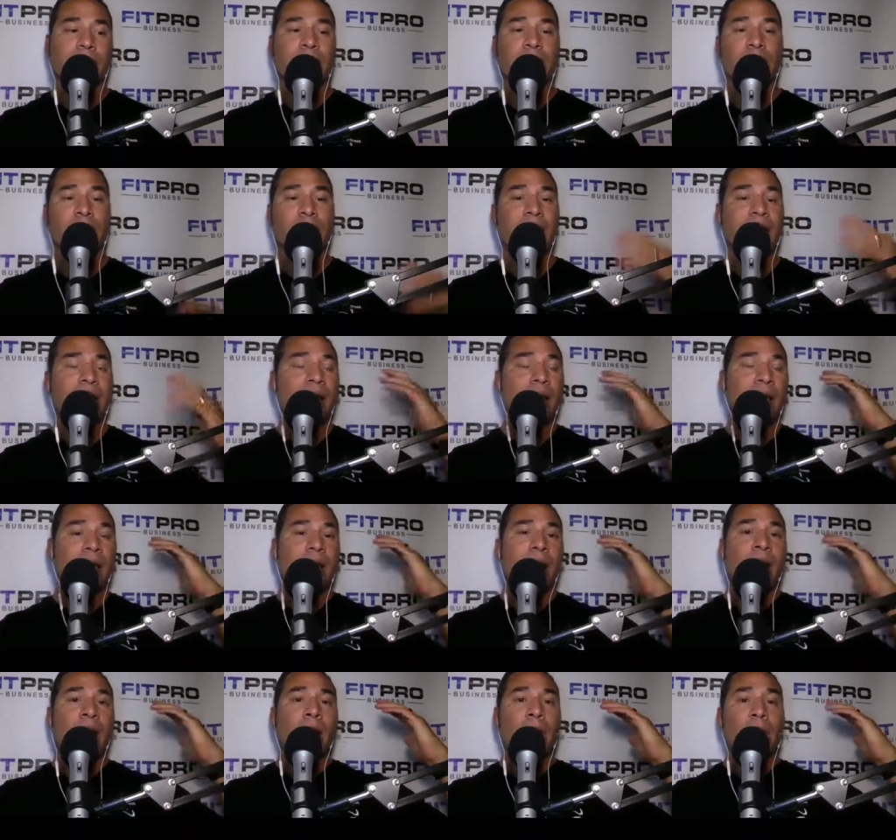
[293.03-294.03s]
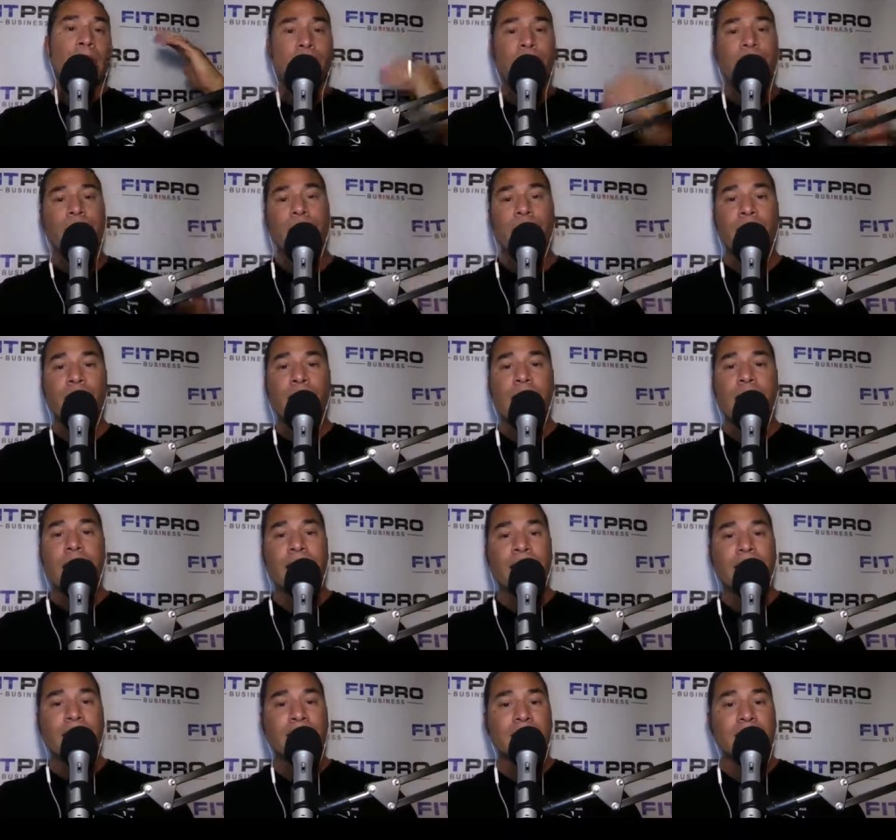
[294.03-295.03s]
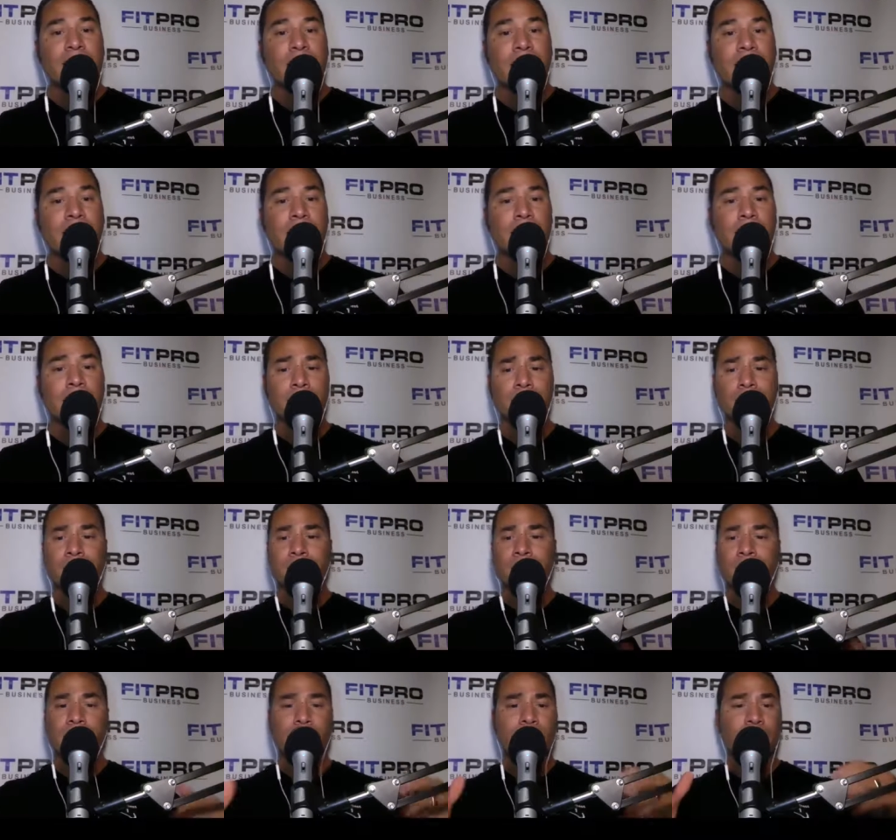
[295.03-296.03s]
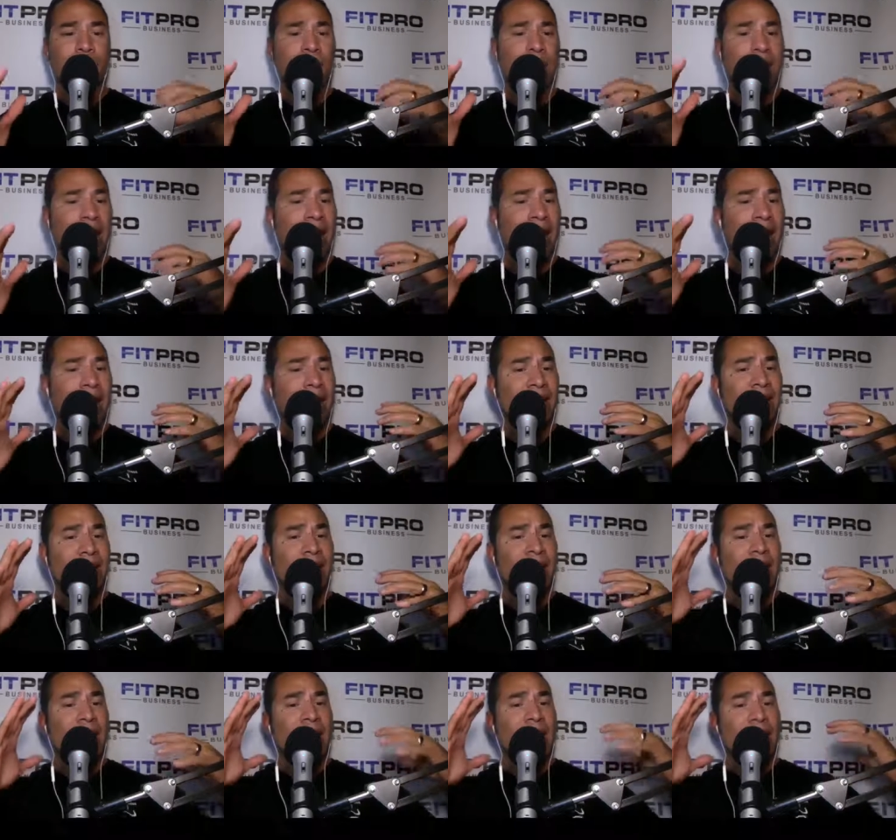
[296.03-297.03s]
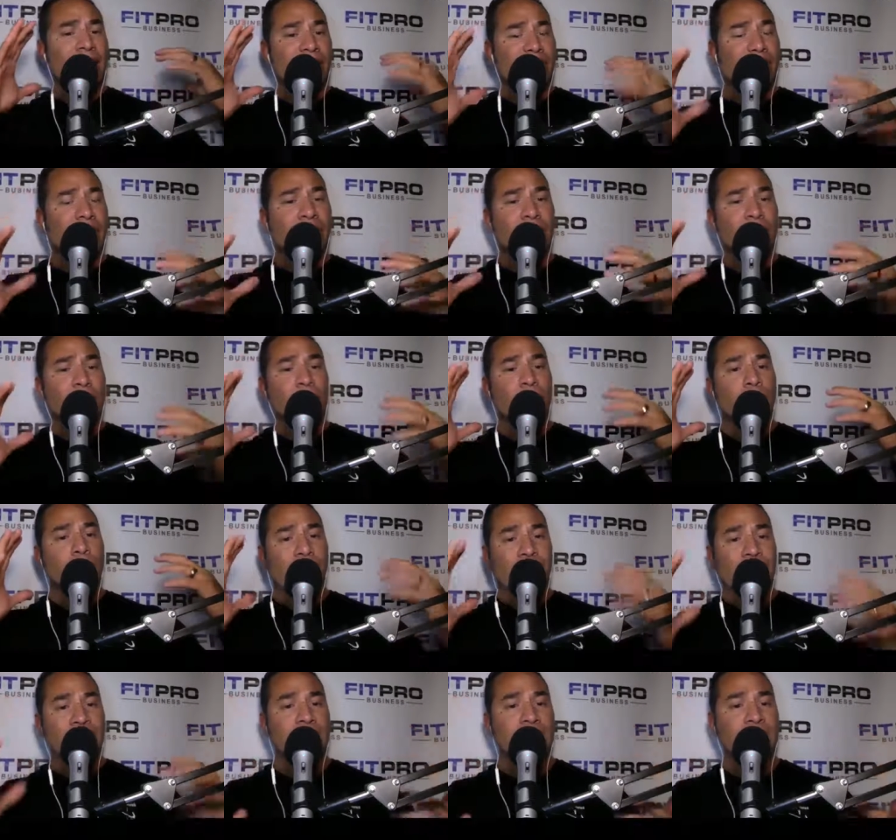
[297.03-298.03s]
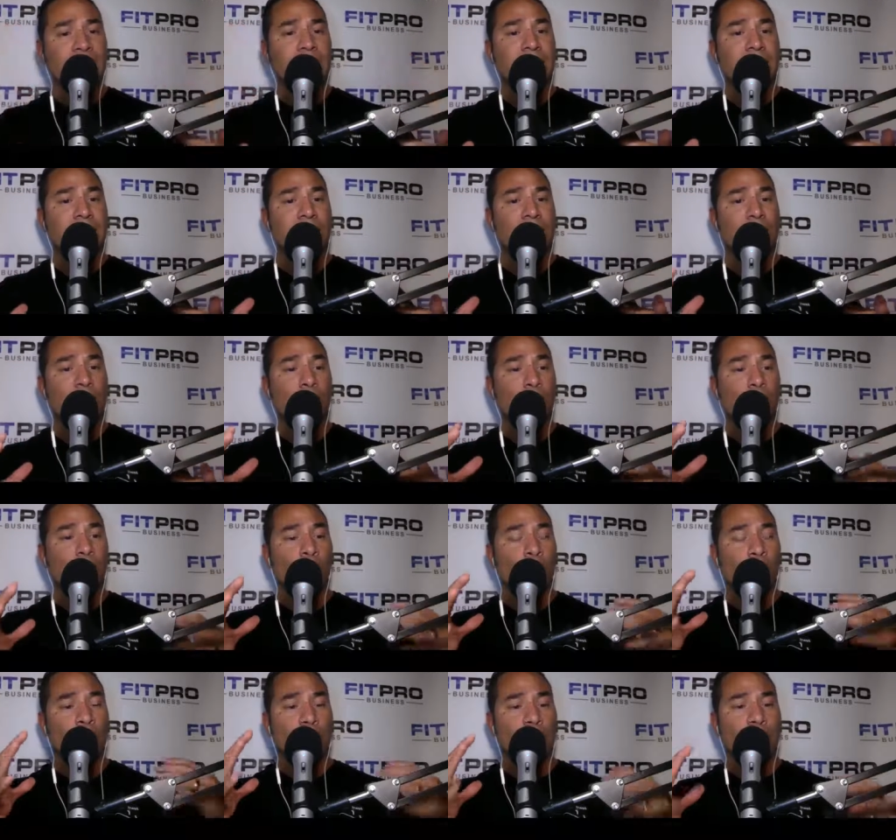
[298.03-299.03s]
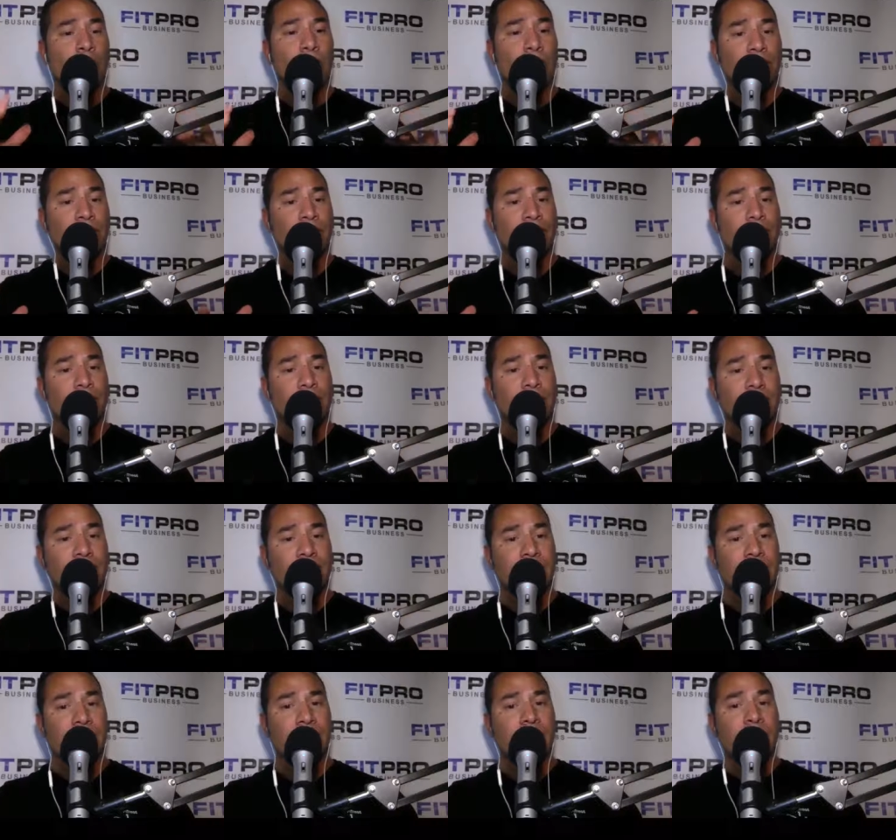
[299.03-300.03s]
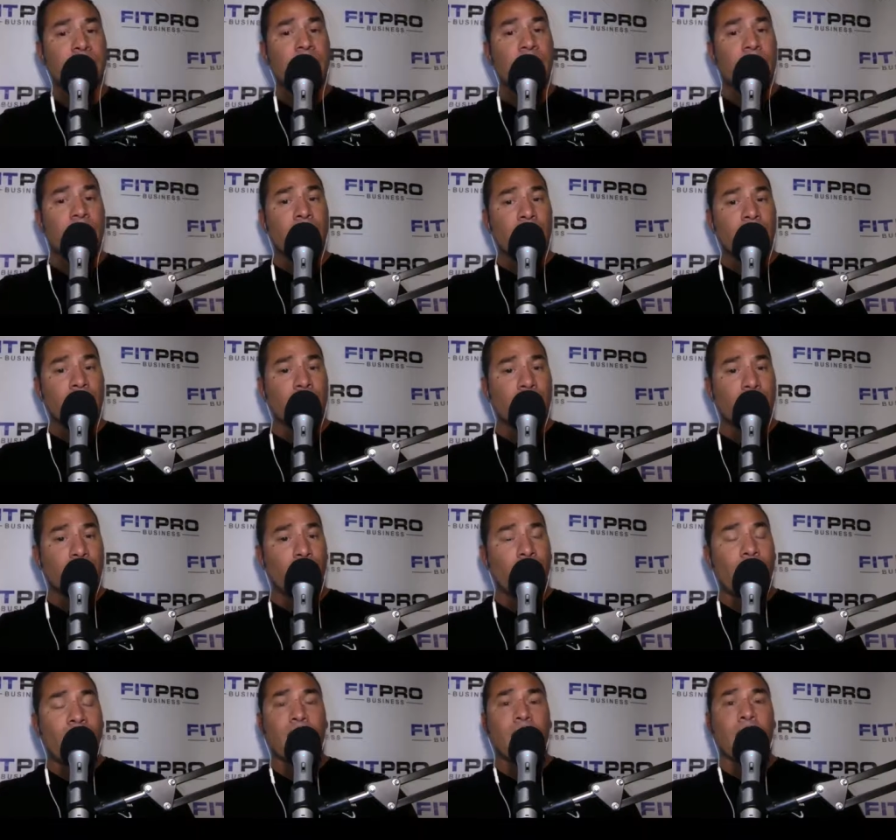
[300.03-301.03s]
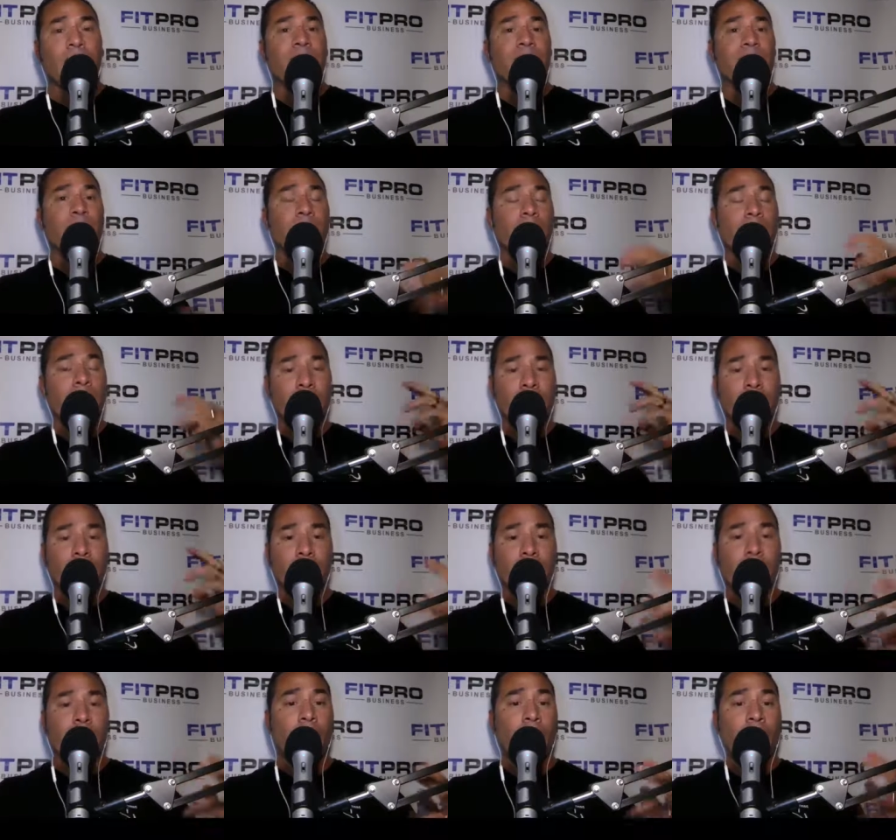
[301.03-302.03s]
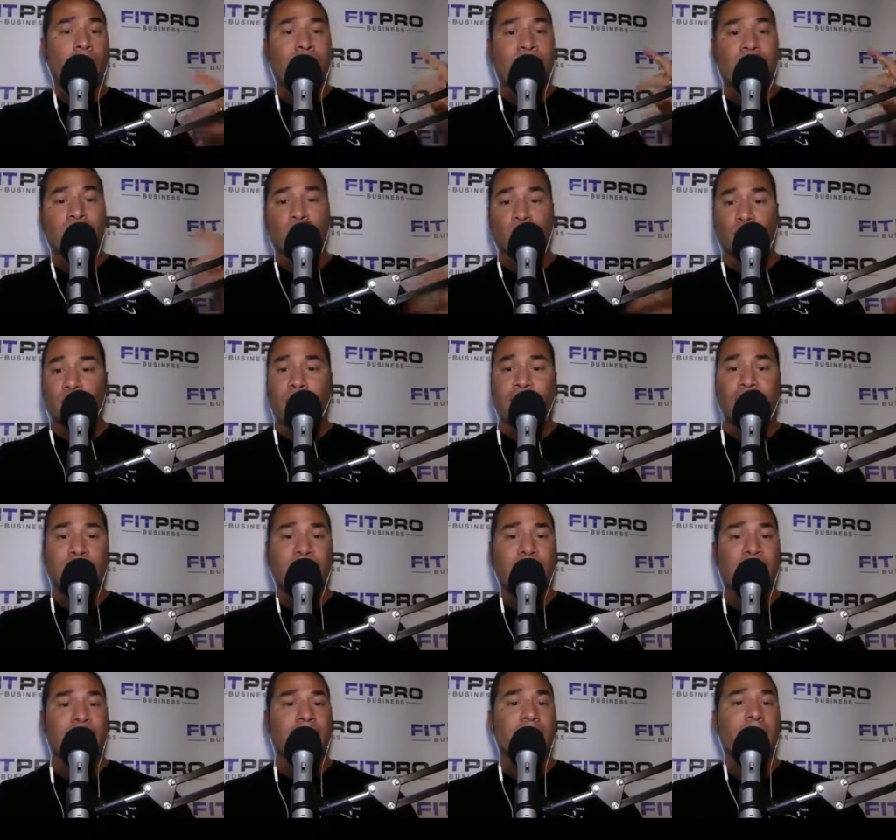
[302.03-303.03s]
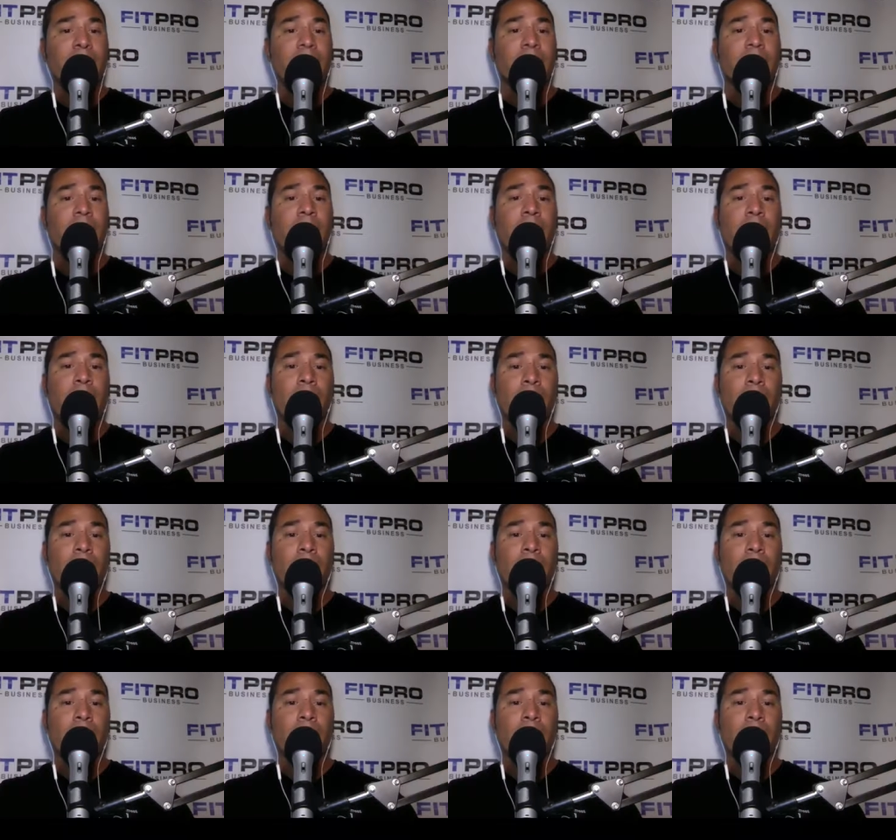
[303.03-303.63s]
You can't bury your head in the sand and not pay attention to the numbers in your business, the amount of automatic drafts you have coming out